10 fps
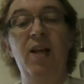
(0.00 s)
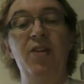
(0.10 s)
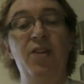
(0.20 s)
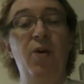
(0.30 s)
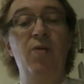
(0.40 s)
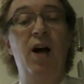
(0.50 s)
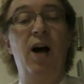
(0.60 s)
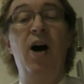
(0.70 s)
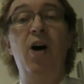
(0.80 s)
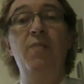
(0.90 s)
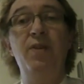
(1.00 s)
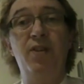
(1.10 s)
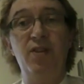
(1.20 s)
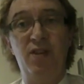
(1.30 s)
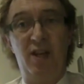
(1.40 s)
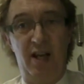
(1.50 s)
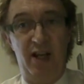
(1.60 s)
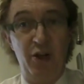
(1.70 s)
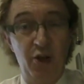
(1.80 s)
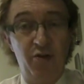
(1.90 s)
so I hope this is
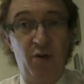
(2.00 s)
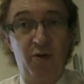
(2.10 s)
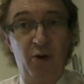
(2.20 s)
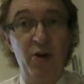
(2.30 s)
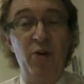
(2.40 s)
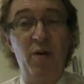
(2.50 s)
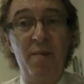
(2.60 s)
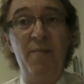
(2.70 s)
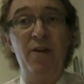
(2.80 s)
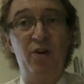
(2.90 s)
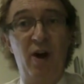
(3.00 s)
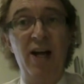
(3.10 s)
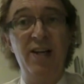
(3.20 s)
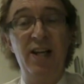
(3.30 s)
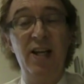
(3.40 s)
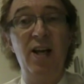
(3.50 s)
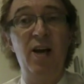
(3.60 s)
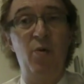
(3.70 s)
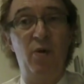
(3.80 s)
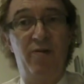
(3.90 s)
useful for you. Remember your idea,
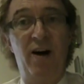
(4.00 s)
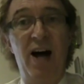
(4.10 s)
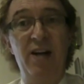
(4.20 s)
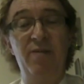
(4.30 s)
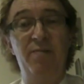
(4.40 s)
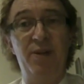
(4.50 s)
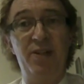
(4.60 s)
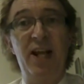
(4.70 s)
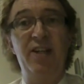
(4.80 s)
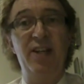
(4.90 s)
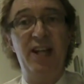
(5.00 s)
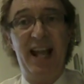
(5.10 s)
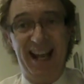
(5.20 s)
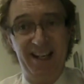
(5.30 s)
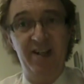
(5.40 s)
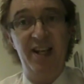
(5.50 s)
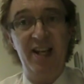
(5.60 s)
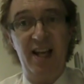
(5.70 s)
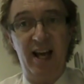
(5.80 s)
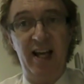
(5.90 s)
refine it, protect it,
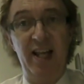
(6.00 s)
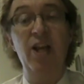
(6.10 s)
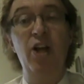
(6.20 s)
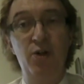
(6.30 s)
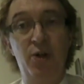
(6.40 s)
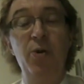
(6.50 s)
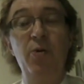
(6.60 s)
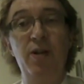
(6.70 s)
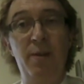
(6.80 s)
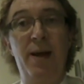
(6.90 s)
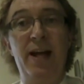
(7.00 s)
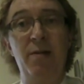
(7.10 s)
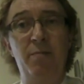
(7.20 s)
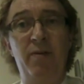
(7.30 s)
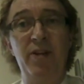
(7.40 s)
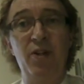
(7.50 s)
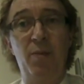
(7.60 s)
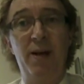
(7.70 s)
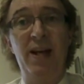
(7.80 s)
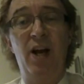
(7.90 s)
NDA. 2, your patent, provisional
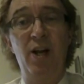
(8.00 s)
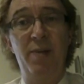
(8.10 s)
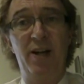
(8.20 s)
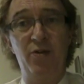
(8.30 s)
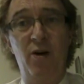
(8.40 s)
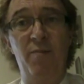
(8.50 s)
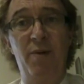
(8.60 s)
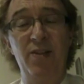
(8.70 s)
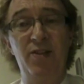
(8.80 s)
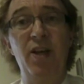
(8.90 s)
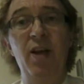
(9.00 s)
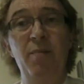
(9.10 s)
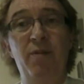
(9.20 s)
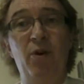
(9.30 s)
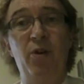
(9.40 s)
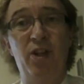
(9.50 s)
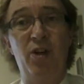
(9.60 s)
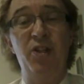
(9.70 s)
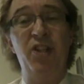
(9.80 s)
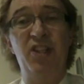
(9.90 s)
patent, only about 12 months before the
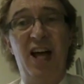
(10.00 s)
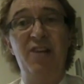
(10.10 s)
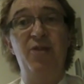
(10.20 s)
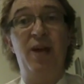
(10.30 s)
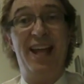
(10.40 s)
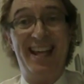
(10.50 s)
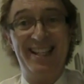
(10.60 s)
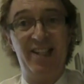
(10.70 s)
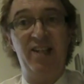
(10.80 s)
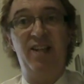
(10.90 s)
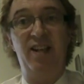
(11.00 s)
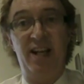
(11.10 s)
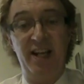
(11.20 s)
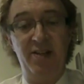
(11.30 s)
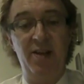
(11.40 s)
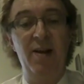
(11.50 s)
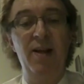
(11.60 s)
costs start to escalate.